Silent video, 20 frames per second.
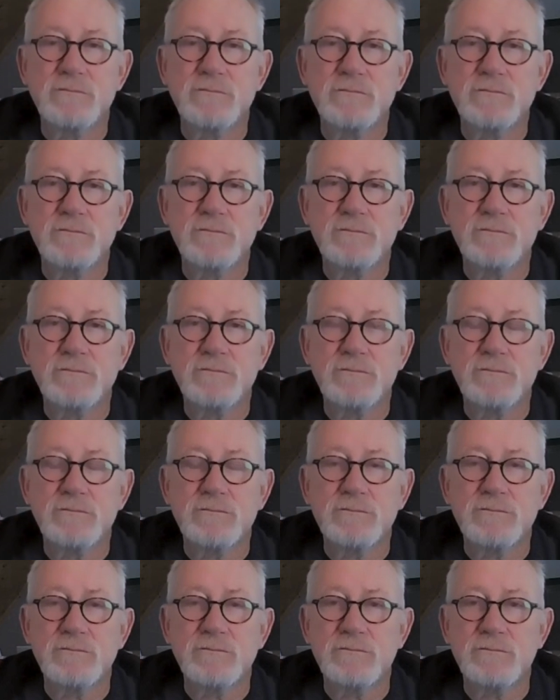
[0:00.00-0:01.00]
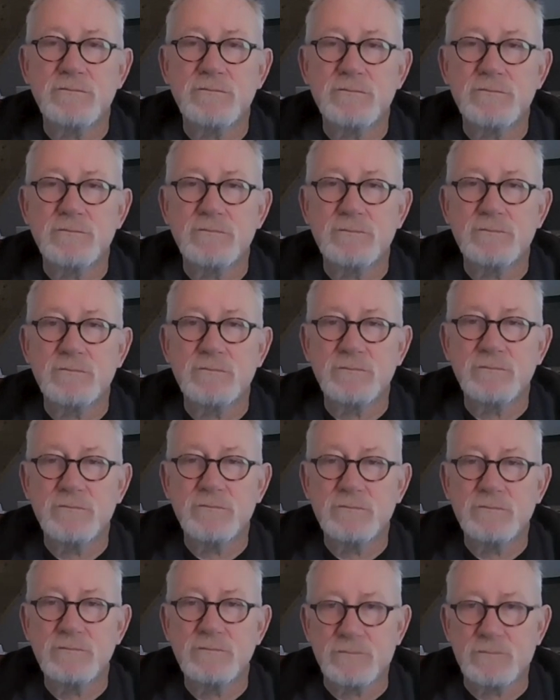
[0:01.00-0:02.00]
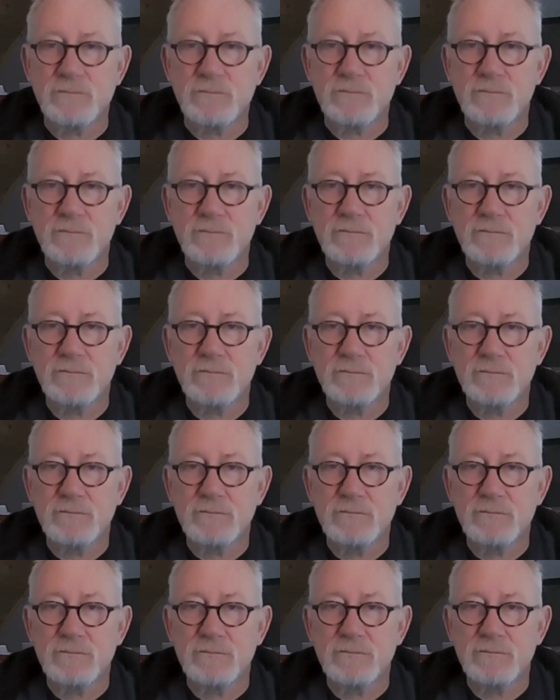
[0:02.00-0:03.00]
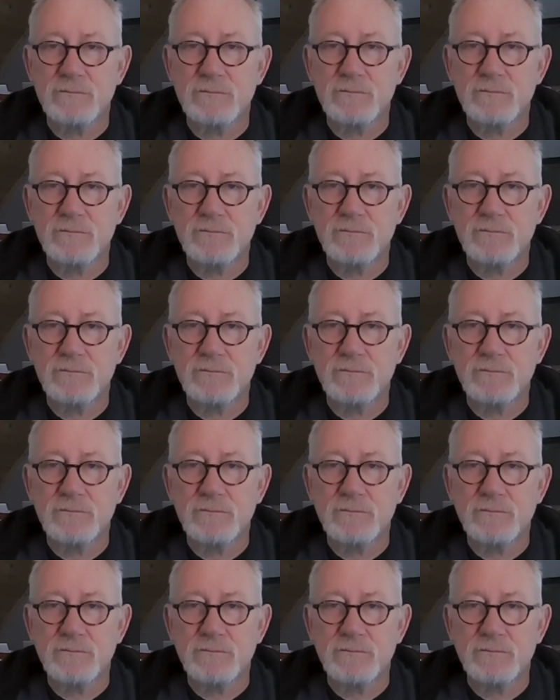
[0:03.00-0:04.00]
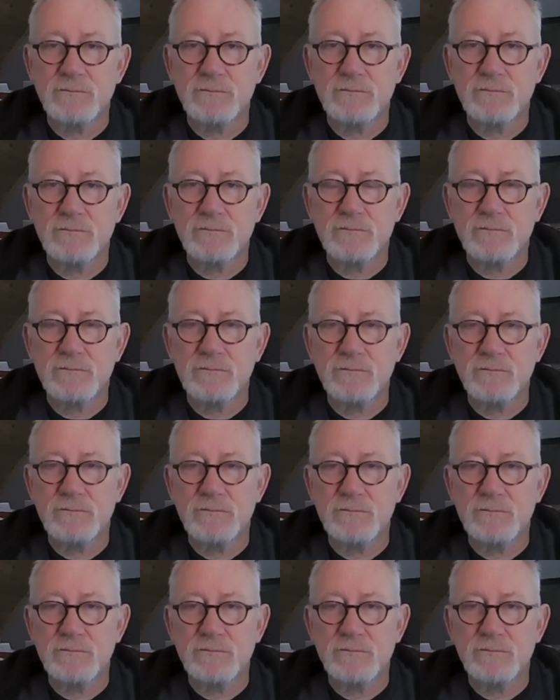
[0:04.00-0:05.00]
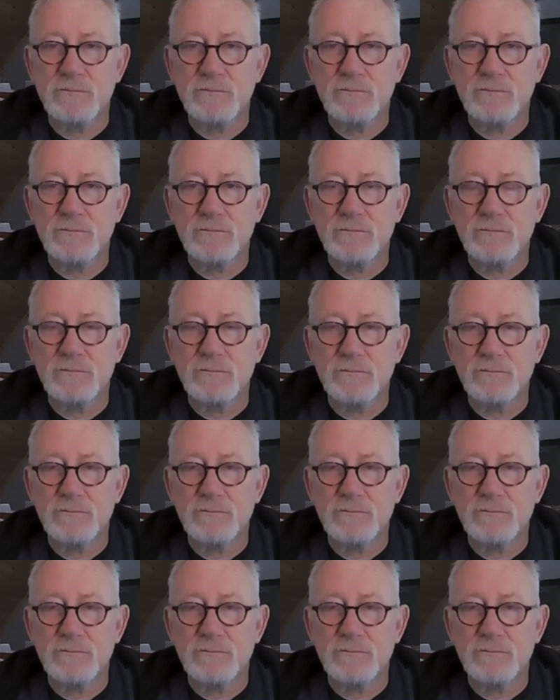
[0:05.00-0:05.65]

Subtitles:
The person shown says nothing.